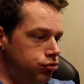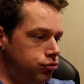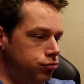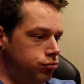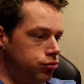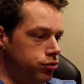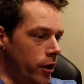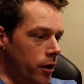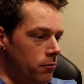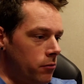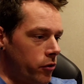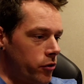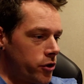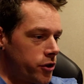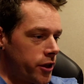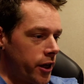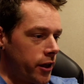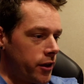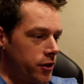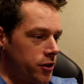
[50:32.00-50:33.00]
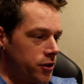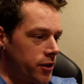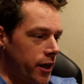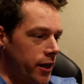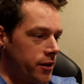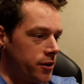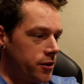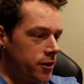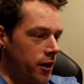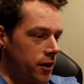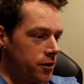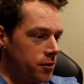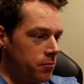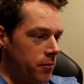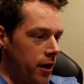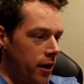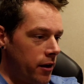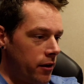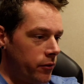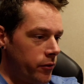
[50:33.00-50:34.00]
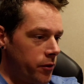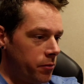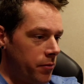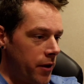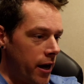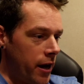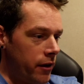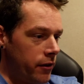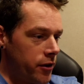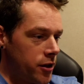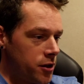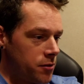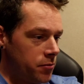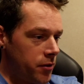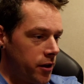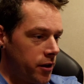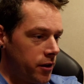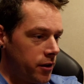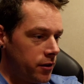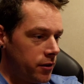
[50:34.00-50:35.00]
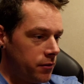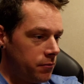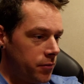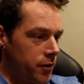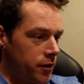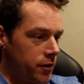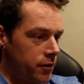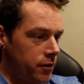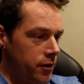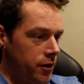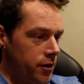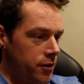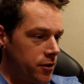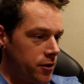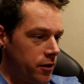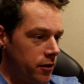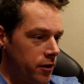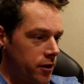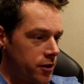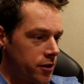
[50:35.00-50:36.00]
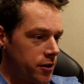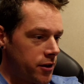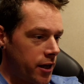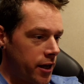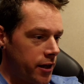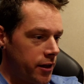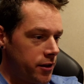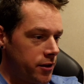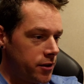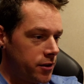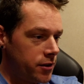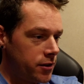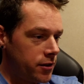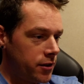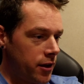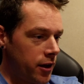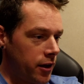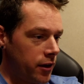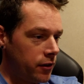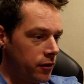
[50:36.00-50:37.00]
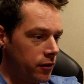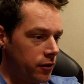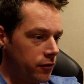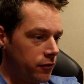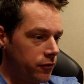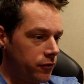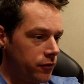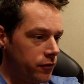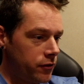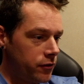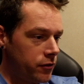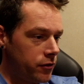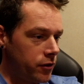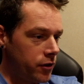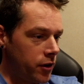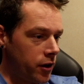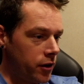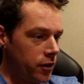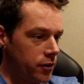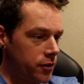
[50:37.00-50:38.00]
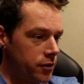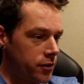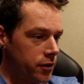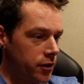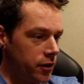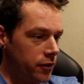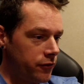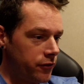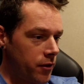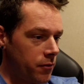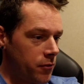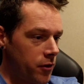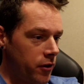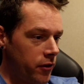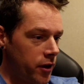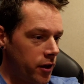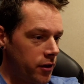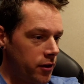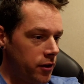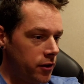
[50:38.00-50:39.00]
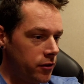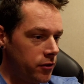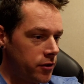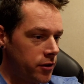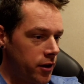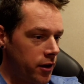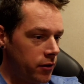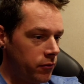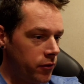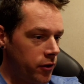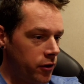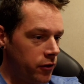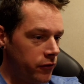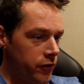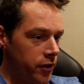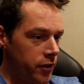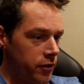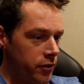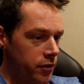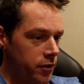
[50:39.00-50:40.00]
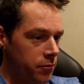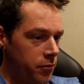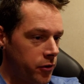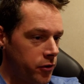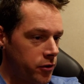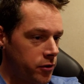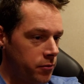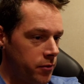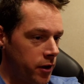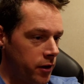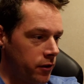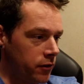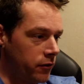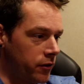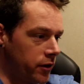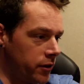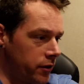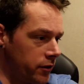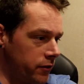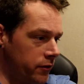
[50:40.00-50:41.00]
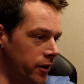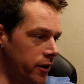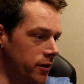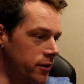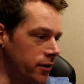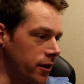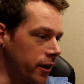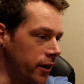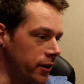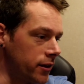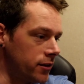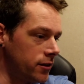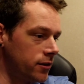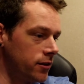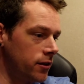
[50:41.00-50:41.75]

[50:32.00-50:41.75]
And motorcycle size does matter with batteries, but is there a size standard to carts? And if I'm correct, didn't you say in one of your videos it's supposed to be on the right sides?